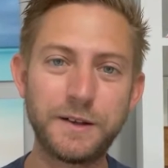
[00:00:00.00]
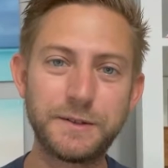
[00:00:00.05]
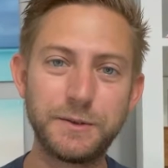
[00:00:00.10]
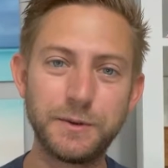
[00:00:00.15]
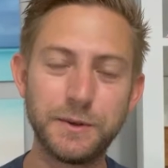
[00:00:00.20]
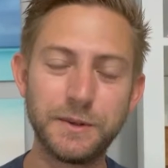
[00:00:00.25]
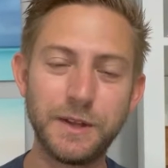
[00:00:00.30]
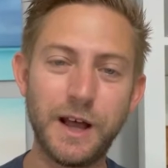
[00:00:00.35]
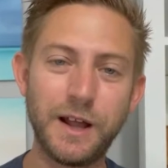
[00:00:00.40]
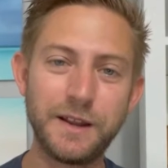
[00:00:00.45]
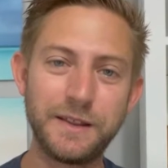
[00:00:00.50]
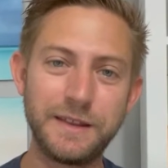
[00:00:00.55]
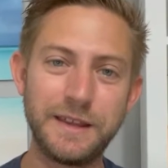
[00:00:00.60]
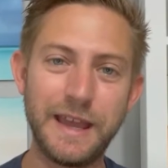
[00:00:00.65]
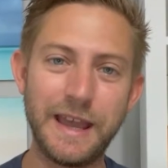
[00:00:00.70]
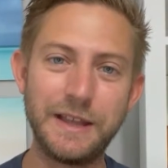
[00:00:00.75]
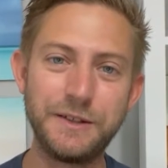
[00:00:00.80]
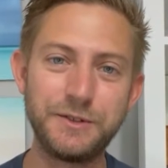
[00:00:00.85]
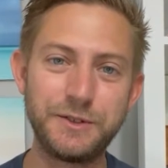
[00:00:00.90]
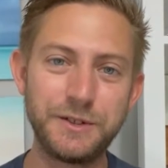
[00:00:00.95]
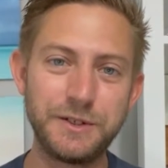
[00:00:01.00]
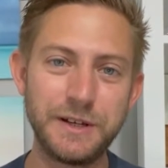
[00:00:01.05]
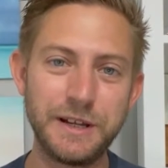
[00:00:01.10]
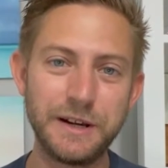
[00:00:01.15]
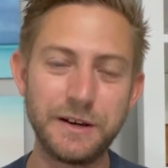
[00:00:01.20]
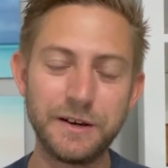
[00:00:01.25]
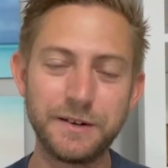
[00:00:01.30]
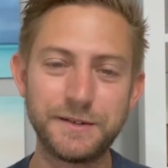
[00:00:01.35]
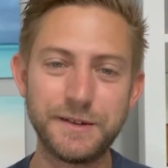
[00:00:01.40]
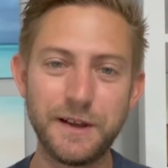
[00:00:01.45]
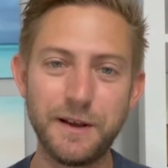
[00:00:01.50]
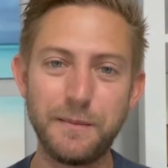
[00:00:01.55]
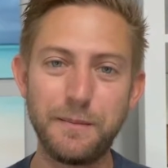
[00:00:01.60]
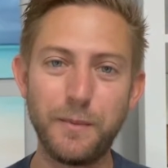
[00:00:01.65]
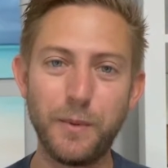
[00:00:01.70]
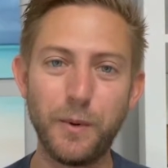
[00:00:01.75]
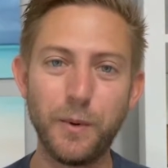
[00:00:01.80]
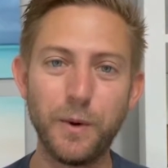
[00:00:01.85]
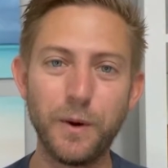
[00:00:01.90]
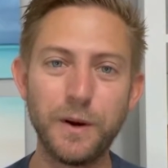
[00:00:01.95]
to a lot of the engineers on
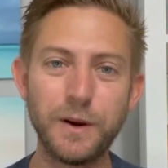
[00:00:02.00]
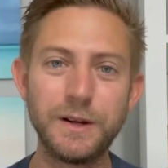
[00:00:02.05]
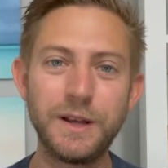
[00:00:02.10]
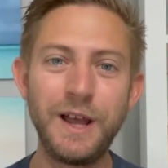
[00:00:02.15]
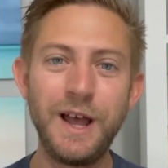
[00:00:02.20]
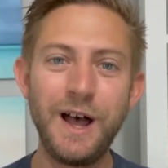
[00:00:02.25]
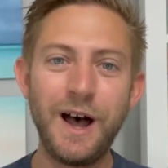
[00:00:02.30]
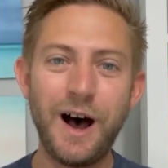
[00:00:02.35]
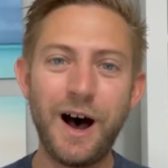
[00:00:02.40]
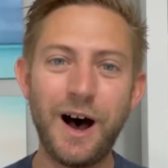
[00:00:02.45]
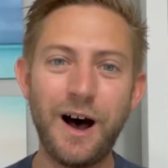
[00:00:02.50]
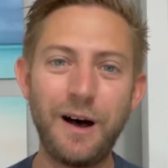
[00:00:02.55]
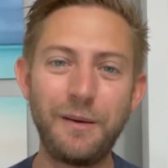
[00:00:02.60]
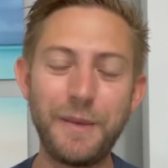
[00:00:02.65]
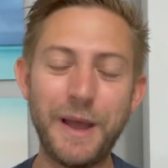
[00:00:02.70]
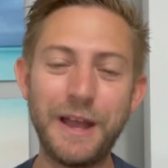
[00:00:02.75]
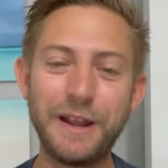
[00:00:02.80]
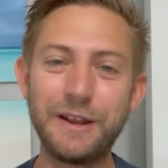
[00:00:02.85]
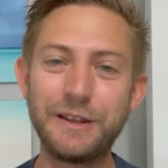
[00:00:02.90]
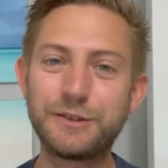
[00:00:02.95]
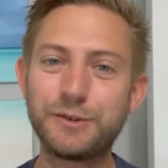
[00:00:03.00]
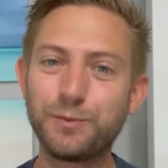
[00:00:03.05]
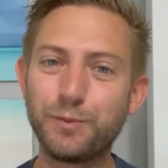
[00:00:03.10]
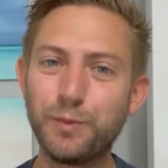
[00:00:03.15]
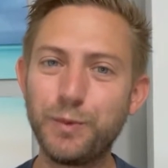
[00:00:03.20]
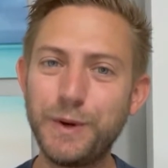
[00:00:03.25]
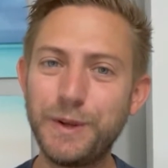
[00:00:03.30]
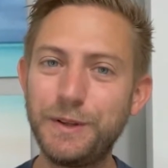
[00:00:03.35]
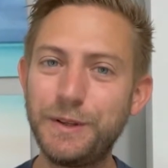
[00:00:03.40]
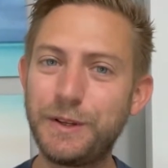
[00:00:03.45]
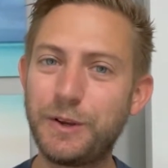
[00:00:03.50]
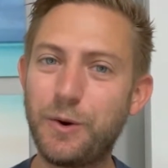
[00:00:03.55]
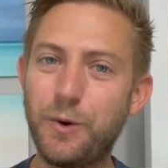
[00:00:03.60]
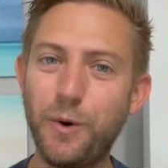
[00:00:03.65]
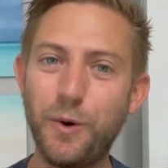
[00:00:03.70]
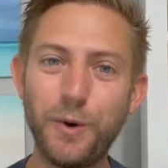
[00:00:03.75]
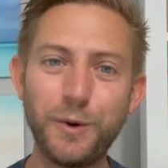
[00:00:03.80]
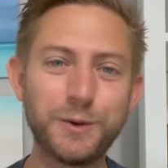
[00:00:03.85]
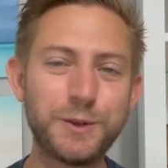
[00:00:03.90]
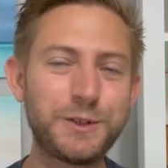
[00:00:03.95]
board. And it's really
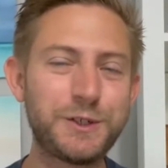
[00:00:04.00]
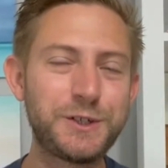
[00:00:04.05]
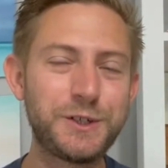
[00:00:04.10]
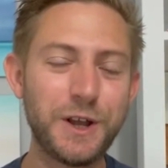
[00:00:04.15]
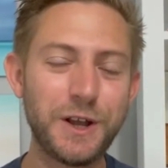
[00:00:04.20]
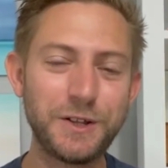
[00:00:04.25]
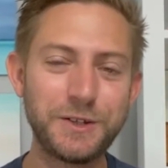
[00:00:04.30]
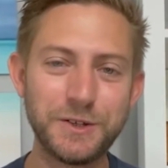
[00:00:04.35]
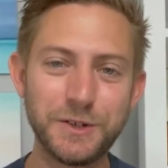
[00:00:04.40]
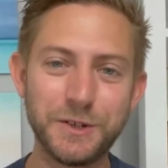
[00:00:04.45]
cool, such a